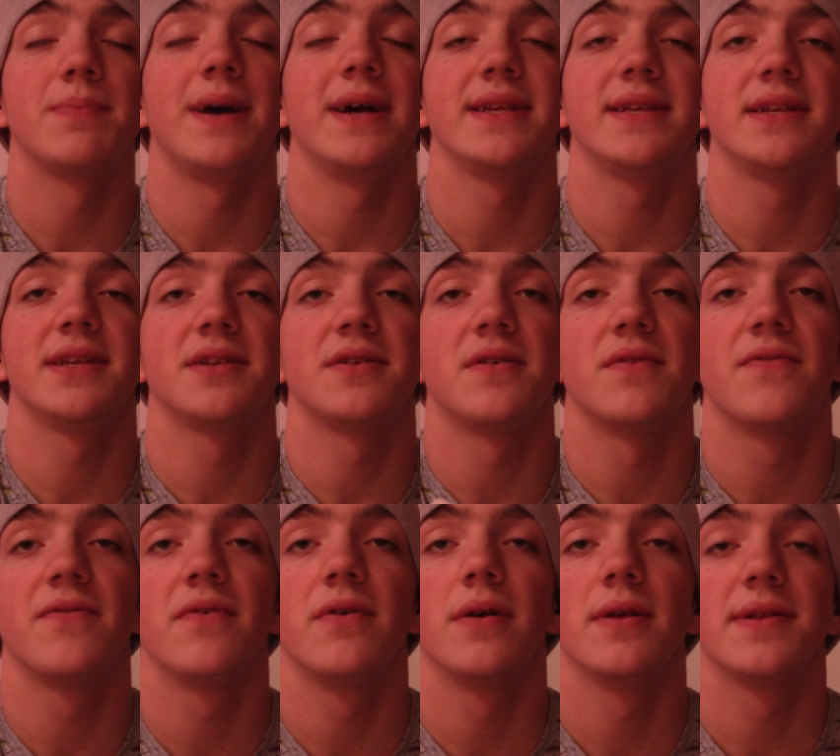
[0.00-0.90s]

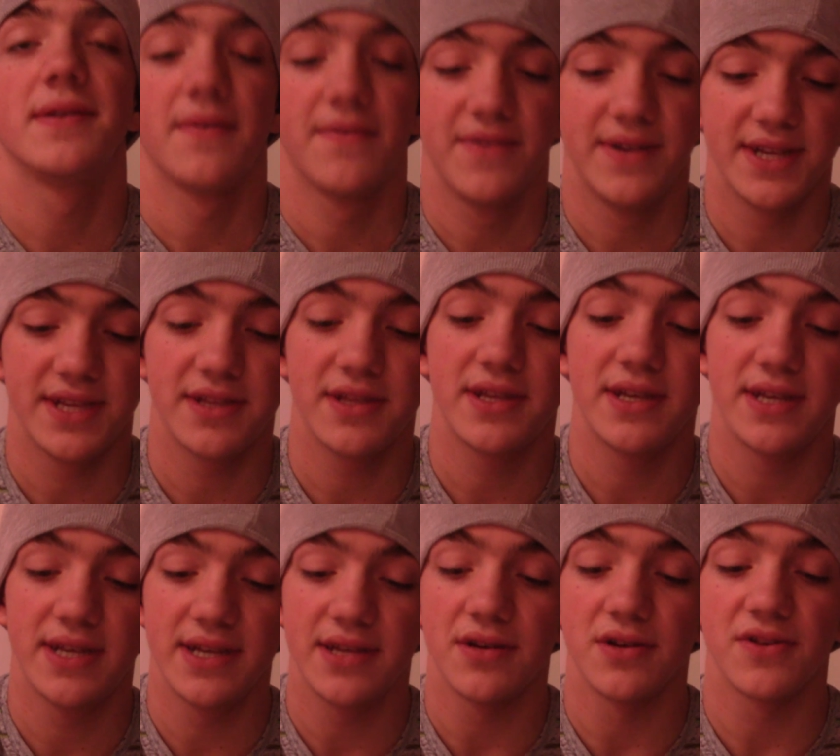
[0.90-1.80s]

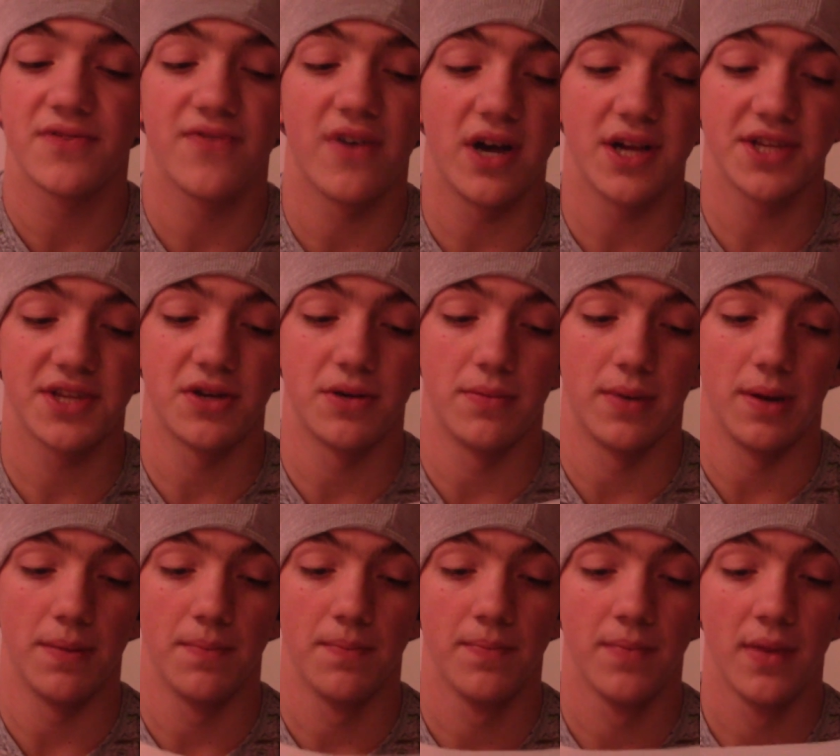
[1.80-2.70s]
sister's foster
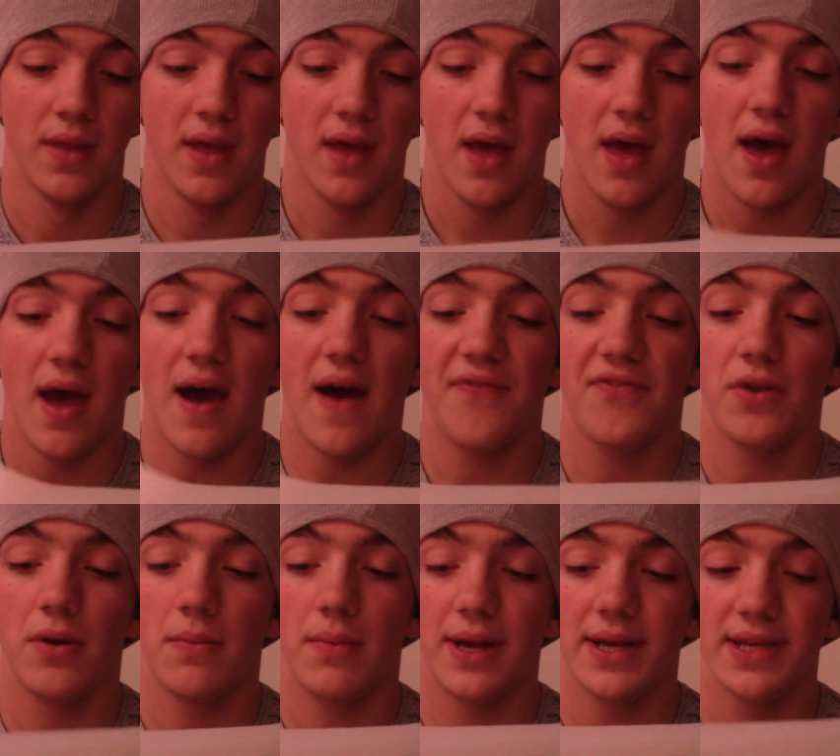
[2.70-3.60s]
mom.
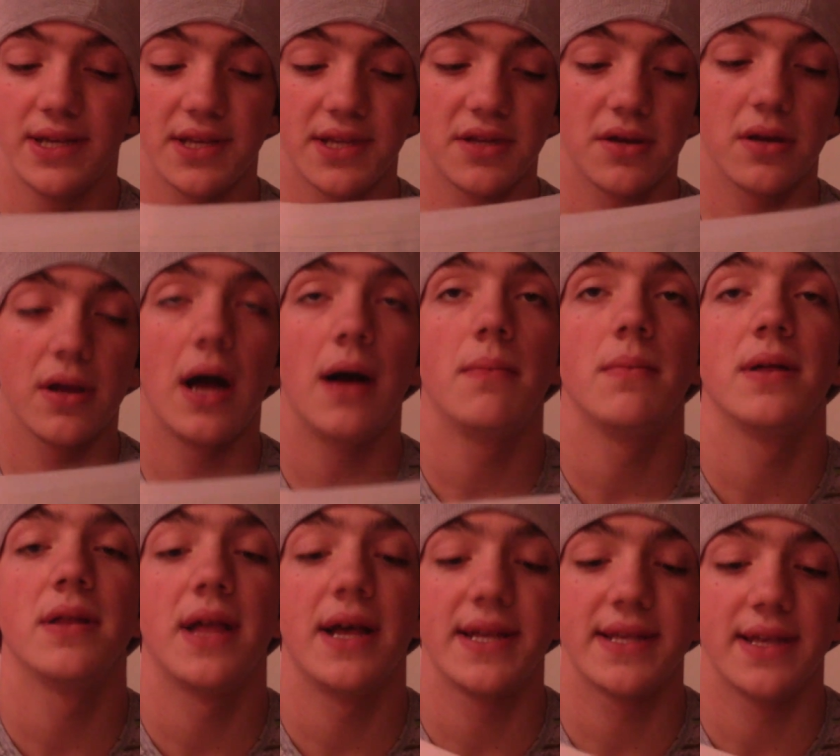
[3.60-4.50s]
After my sister got
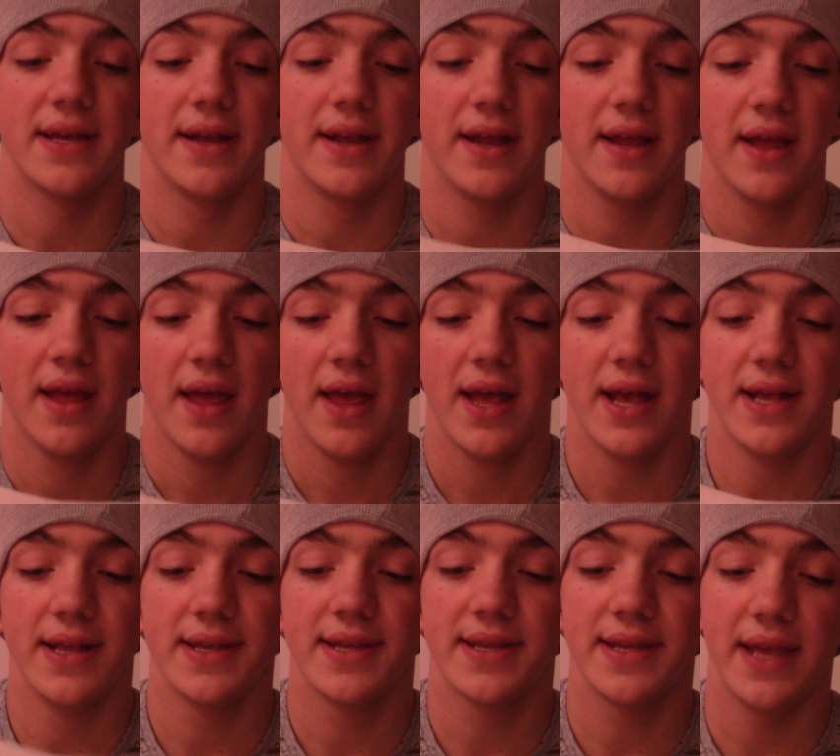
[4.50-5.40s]
molested
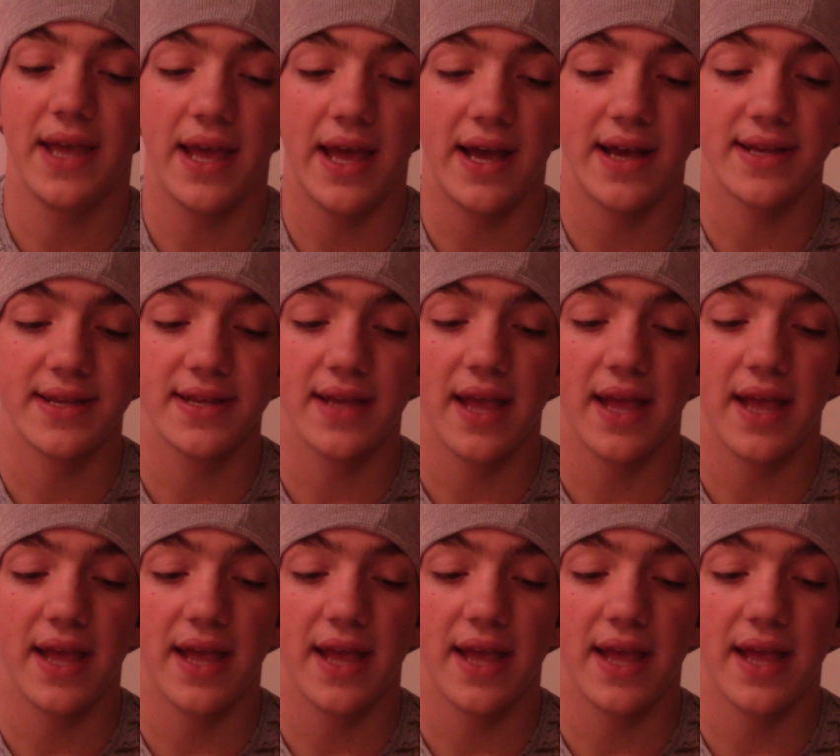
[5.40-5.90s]
in CAS